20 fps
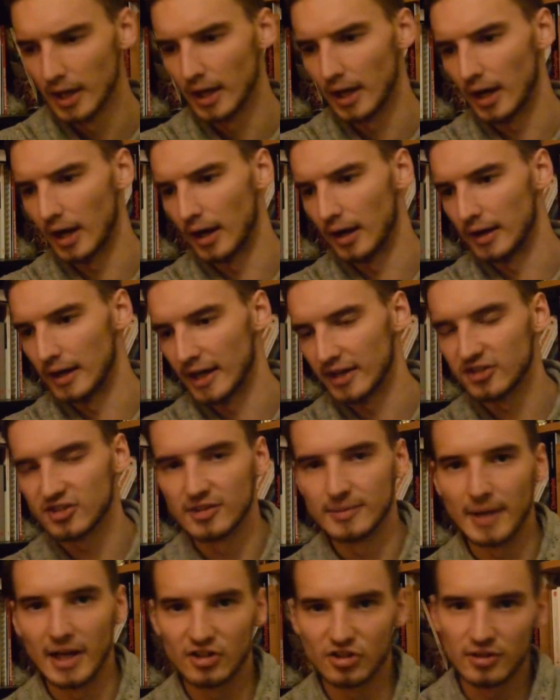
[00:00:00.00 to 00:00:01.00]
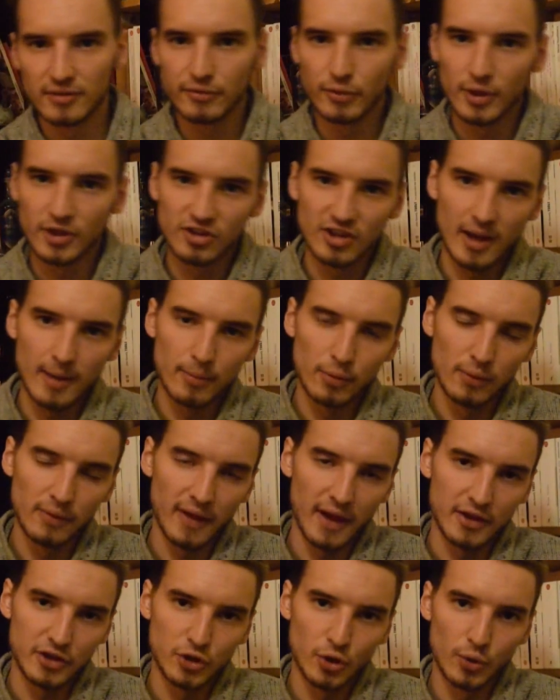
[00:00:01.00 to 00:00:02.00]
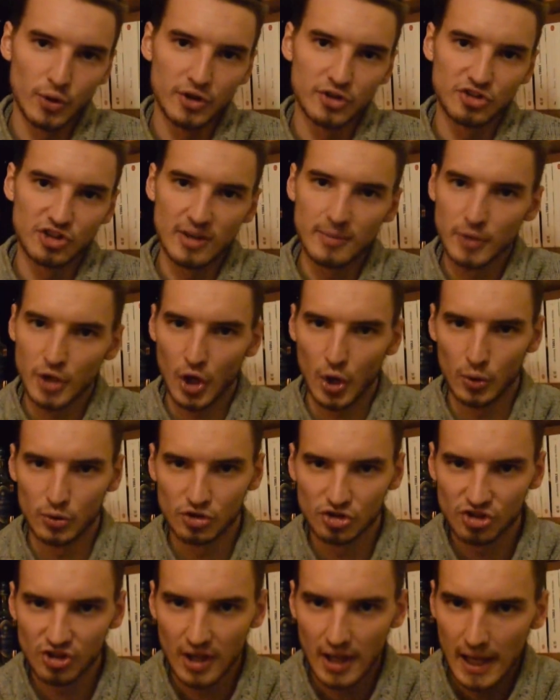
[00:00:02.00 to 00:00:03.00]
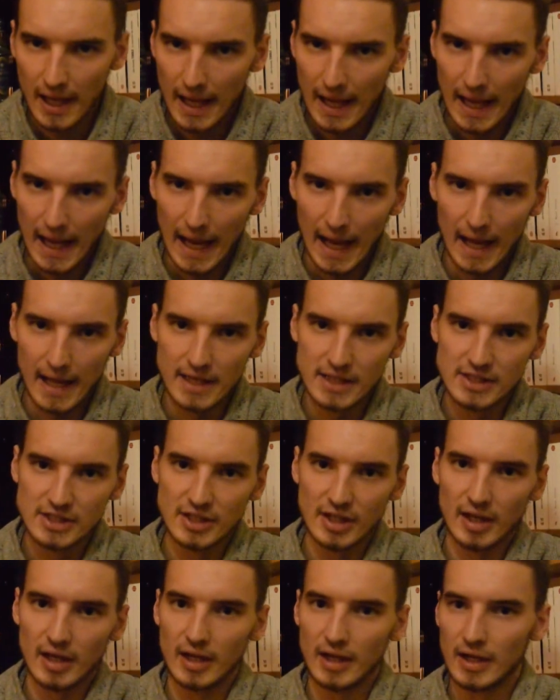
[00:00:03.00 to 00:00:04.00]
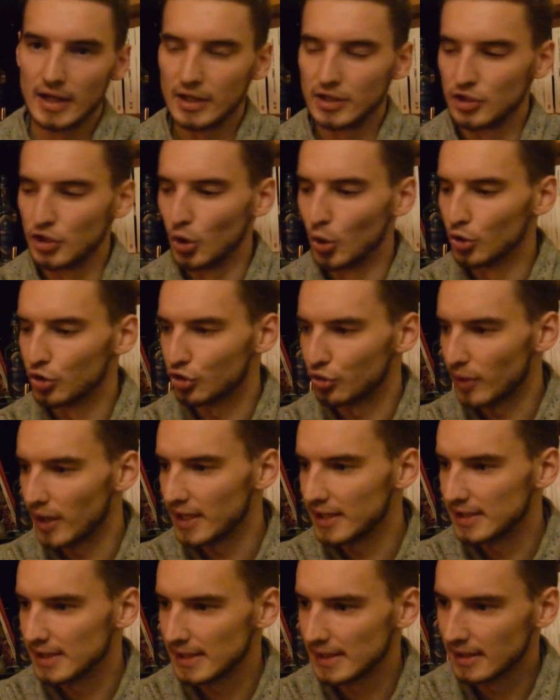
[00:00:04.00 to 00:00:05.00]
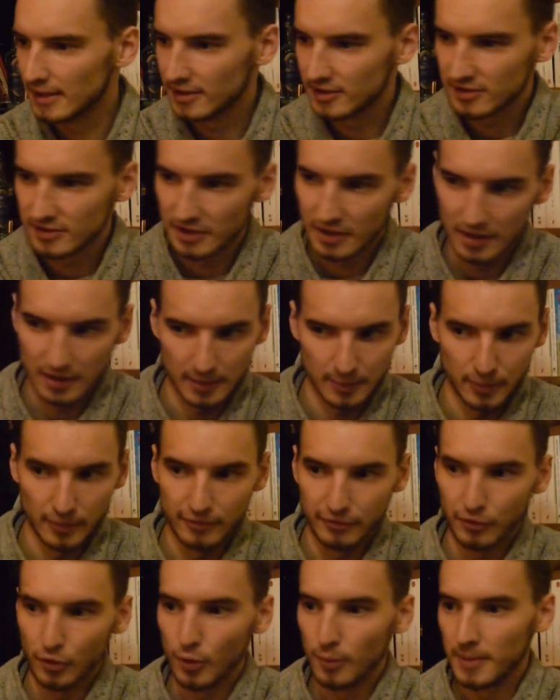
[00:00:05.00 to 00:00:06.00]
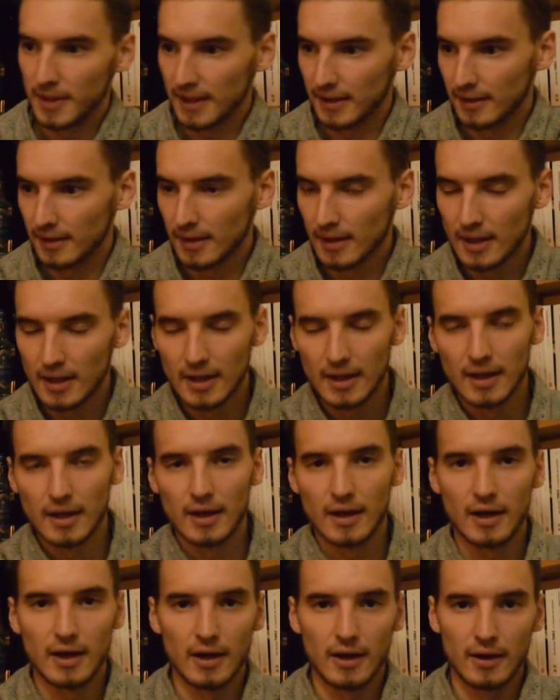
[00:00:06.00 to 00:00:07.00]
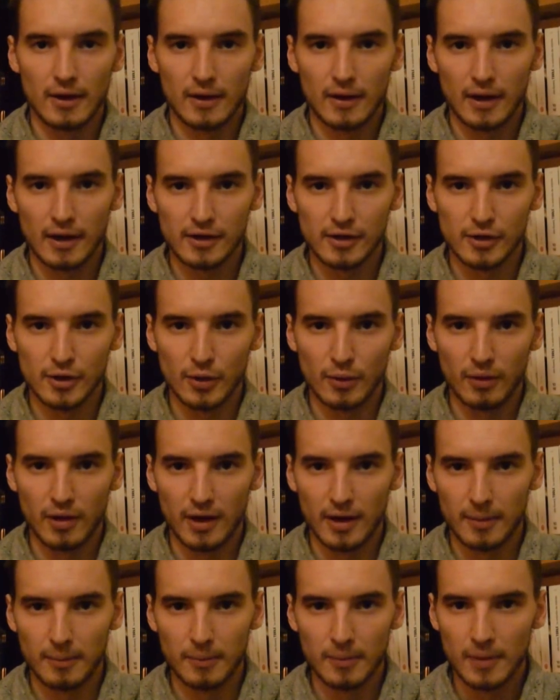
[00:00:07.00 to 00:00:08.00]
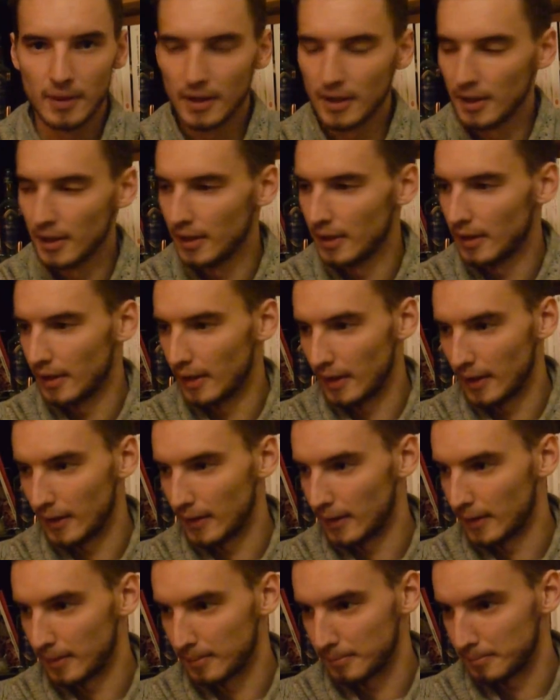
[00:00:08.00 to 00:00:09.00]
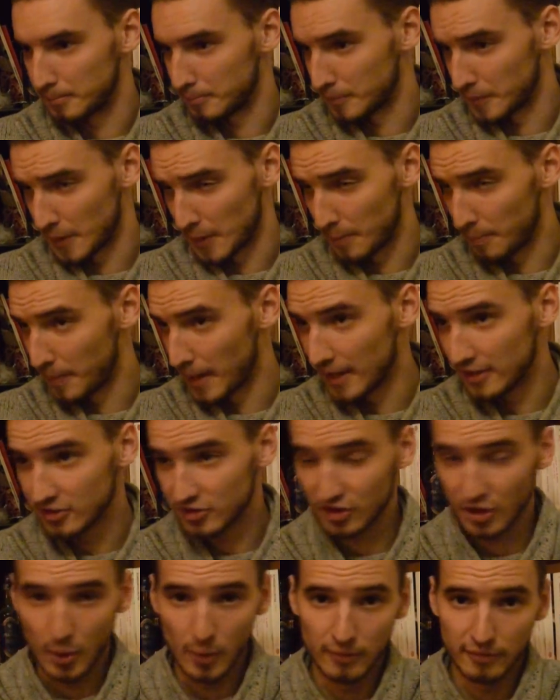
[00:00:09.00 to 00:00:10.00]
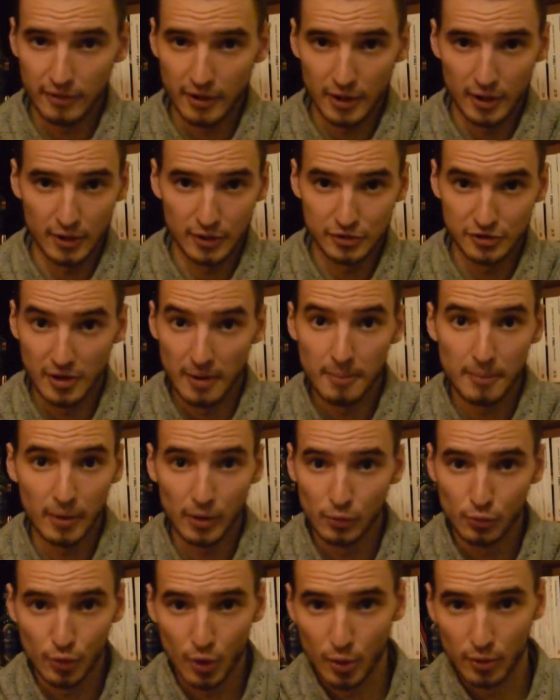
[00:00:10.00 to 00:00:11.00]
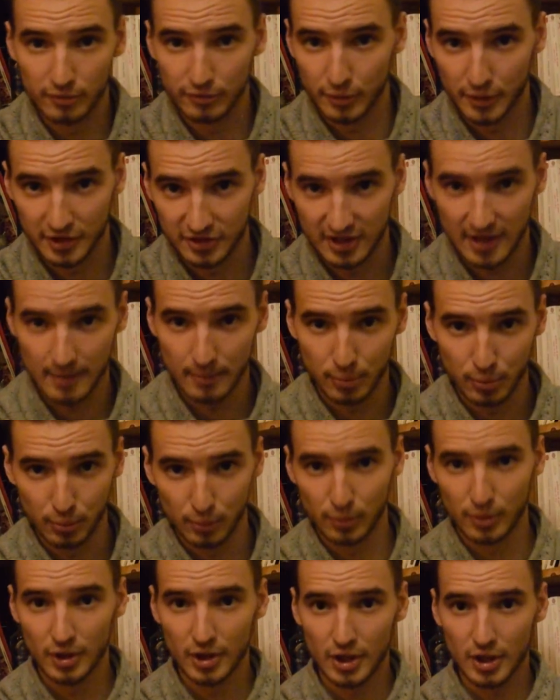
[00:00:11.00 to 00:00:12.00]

Let's imagine, for example, that you're a gym coach and your trainee is performing, I don't know, a bent over dumbbell row, for example,